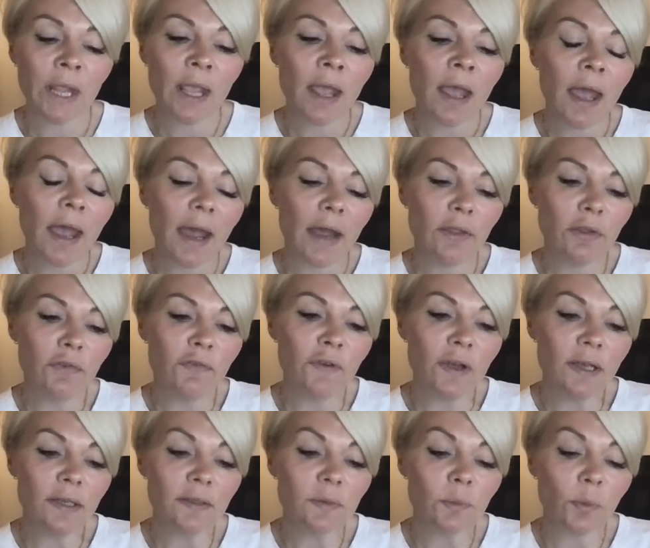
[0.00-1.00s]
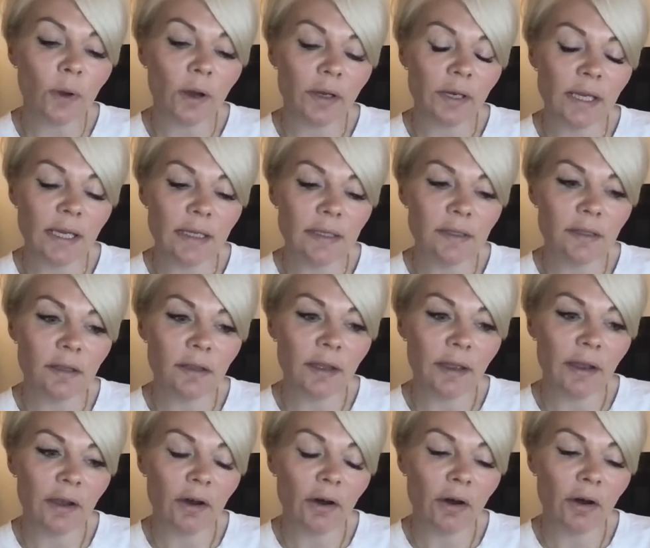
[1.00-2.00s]
And the first one is that
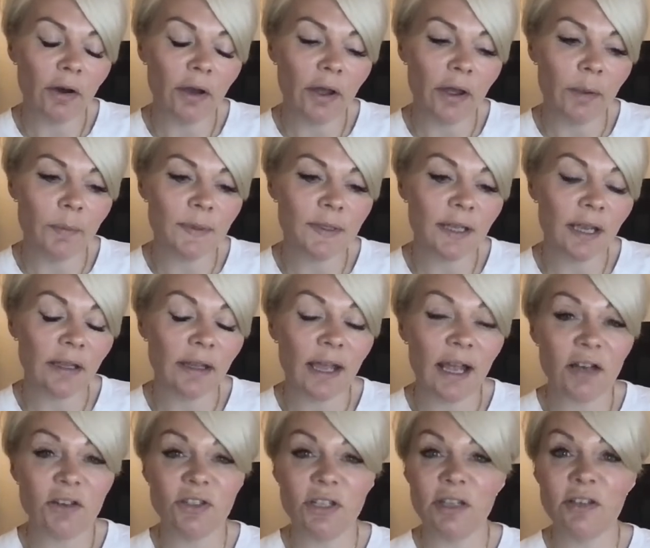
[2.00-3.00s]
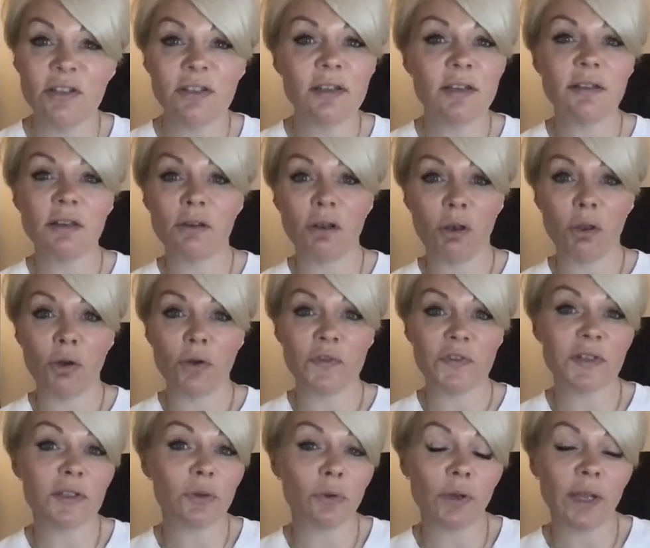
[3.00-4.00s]
they are saying that actually there just isn't a lot of
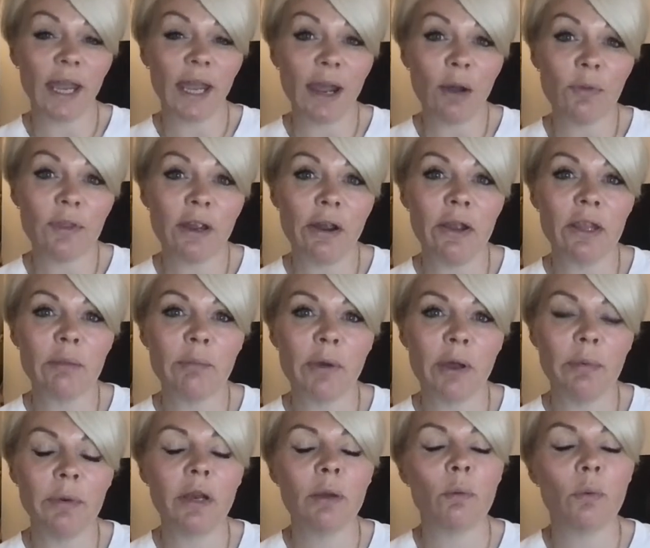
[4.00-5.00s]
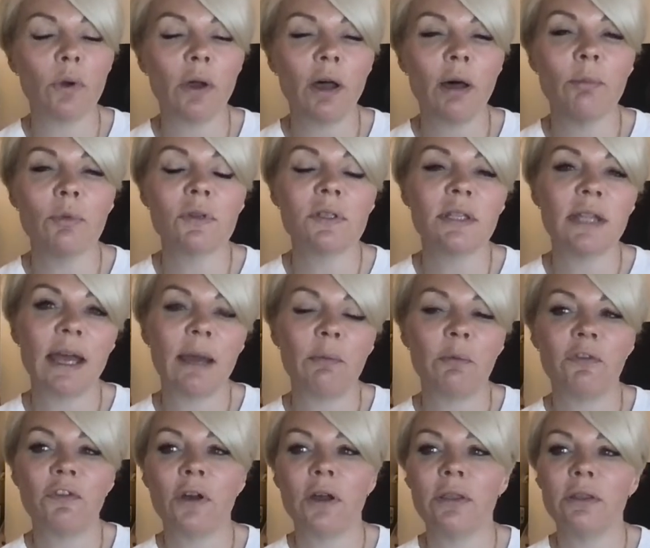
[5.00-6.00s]
stock out there at the moment, and we'll come on to that
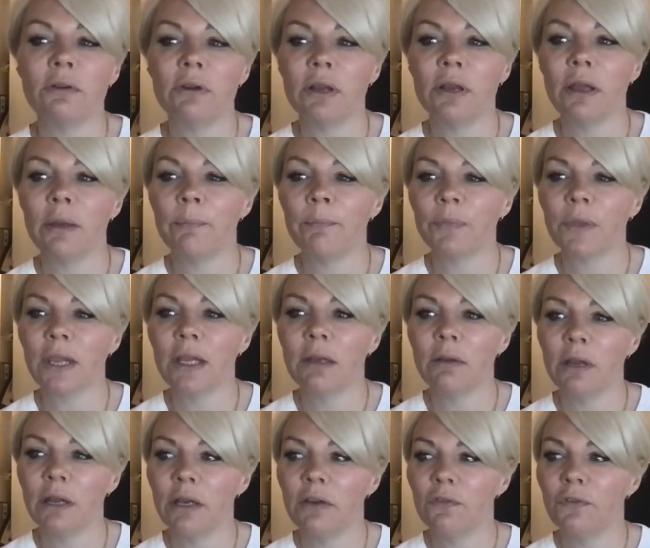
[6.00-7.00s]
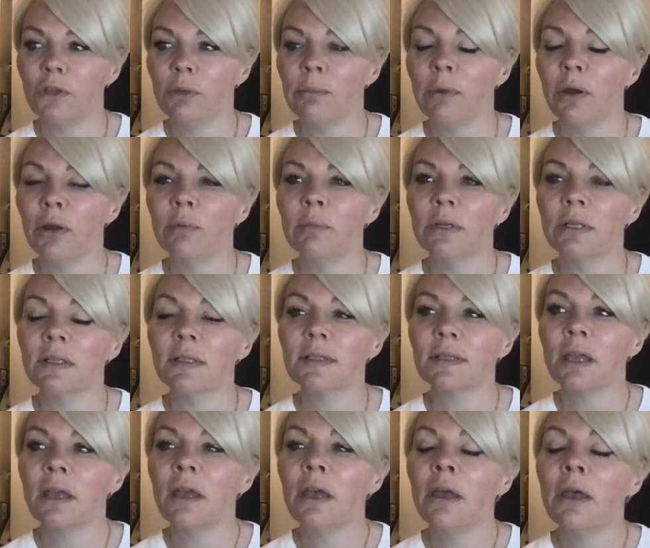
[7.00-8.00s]
further in a few moments.
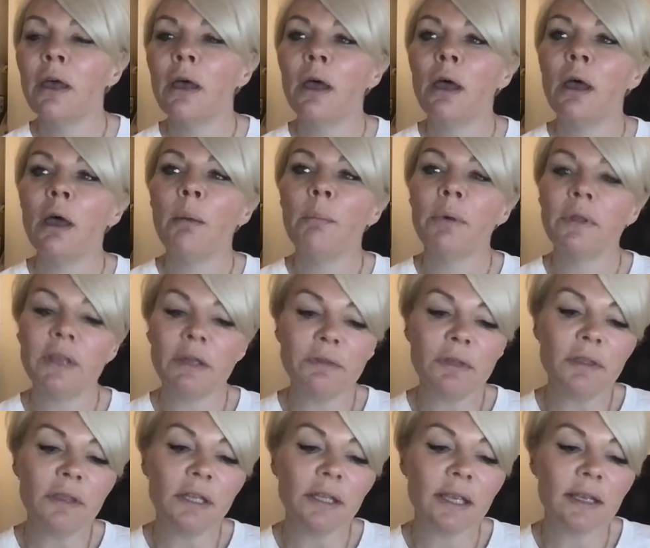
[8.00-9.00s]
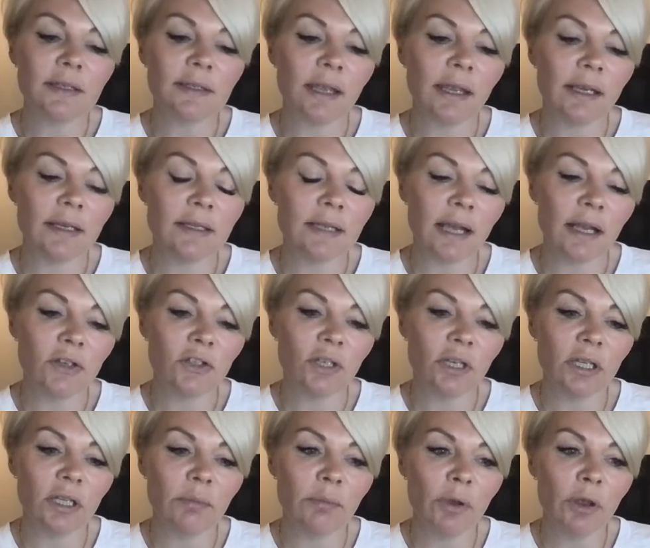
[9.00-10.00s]
But the other thing they're saying is actually
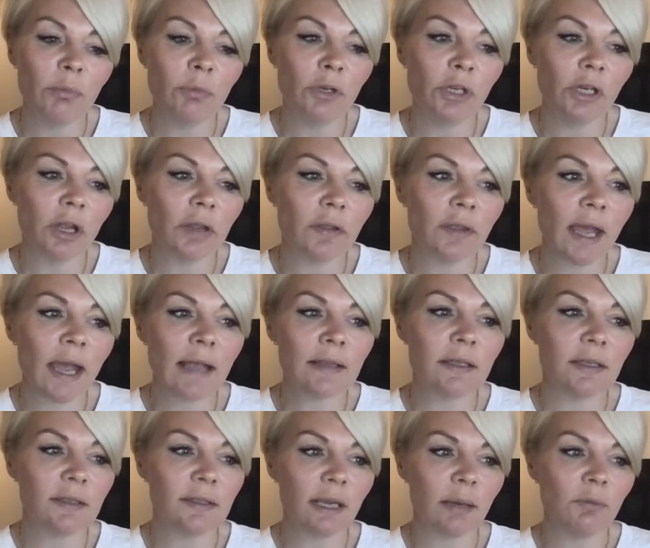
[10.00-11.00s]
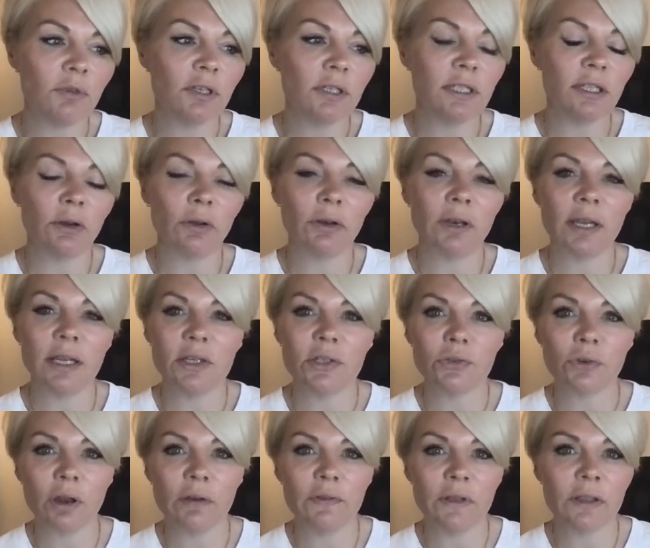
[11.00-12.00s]
at the moment, the stamp duty holiday is
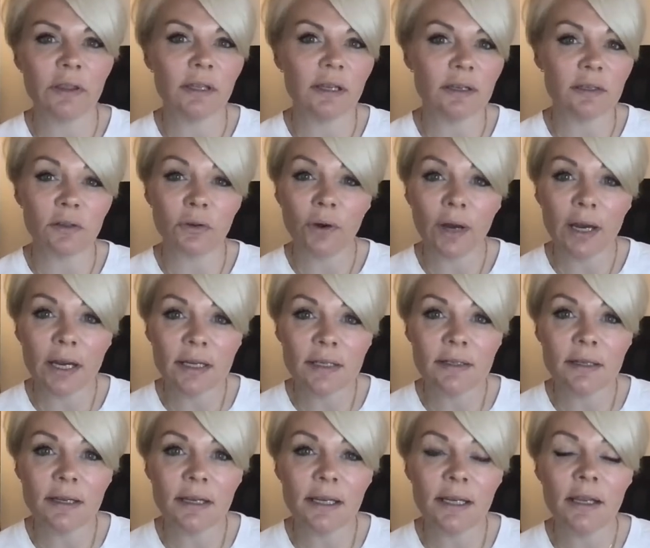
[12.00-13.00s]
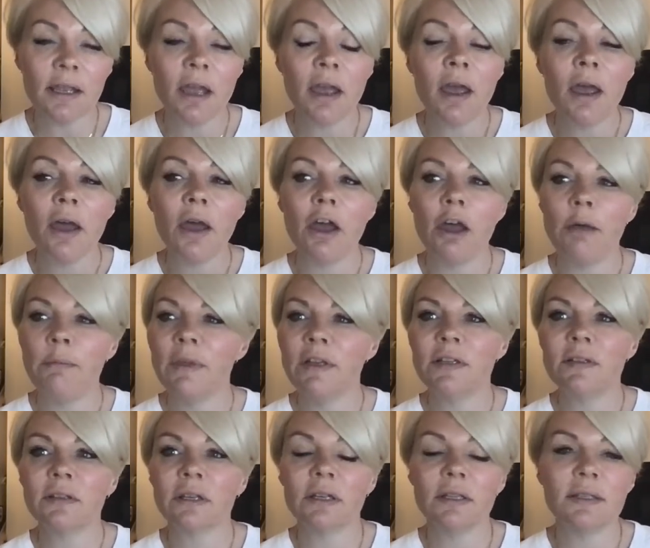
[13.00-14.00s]
driving things crazy. They're
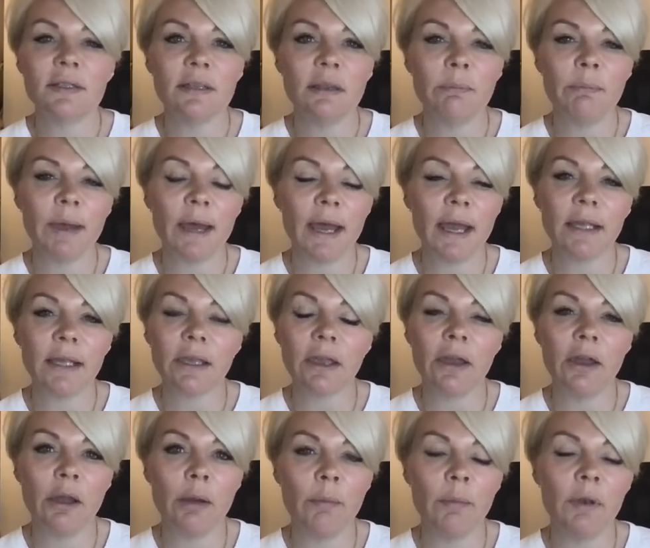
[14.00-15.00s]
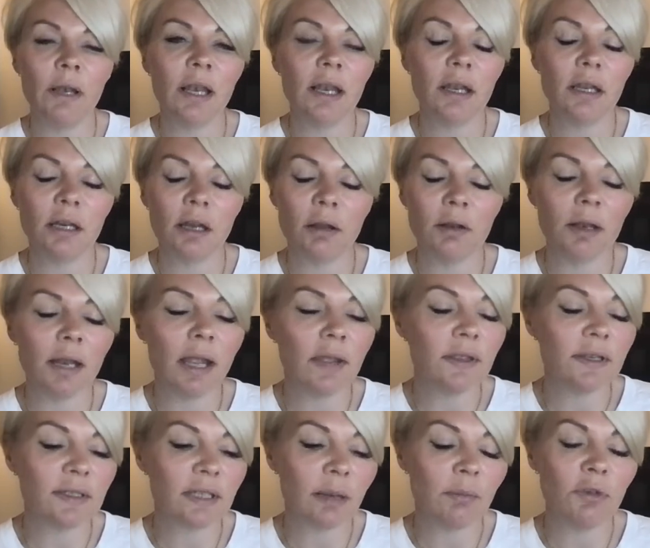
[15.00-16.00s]
just going to sit back, let the
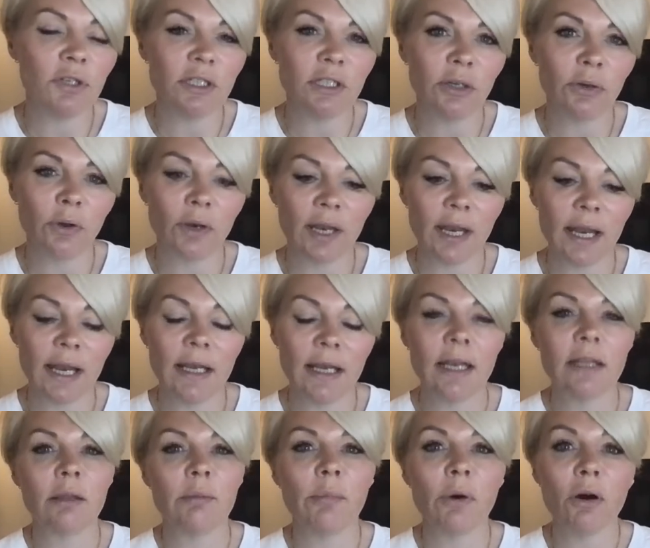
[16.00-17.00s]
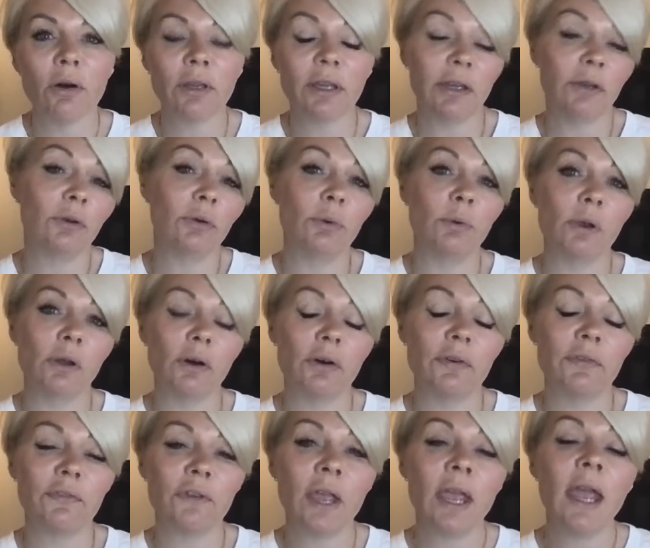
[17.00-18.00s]
stamp duty holiday end, let the market cool
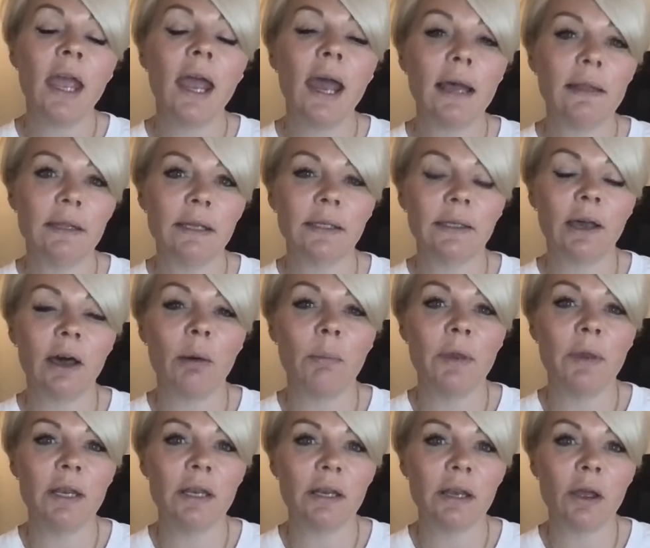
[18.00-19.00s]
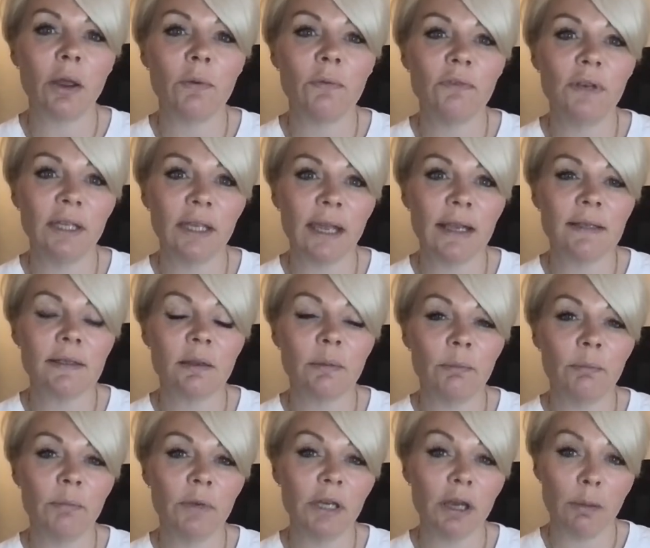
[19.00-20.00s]
off, and then come in and hopefully get
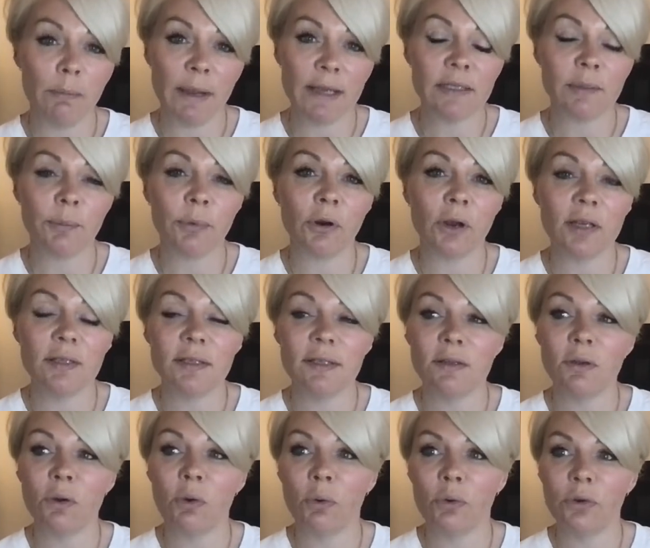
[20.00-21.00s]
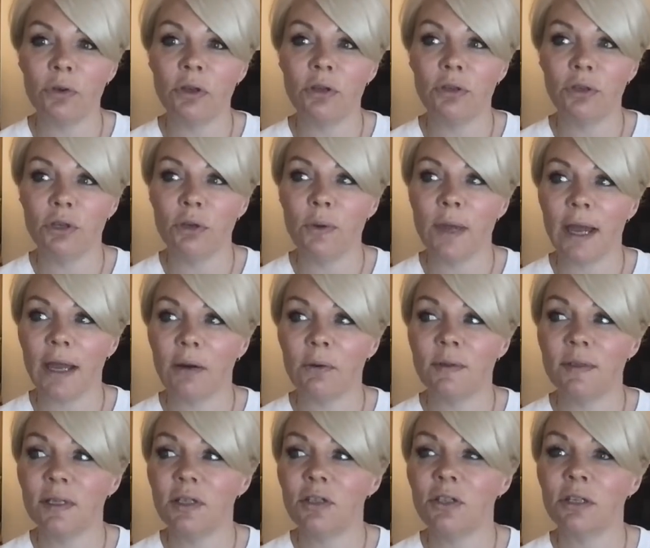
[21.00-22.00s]
some, better prices on new
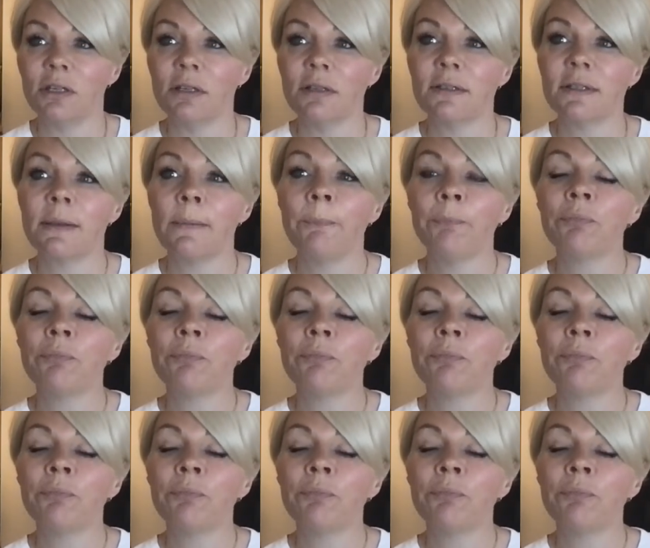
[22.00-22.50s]
acquisitions.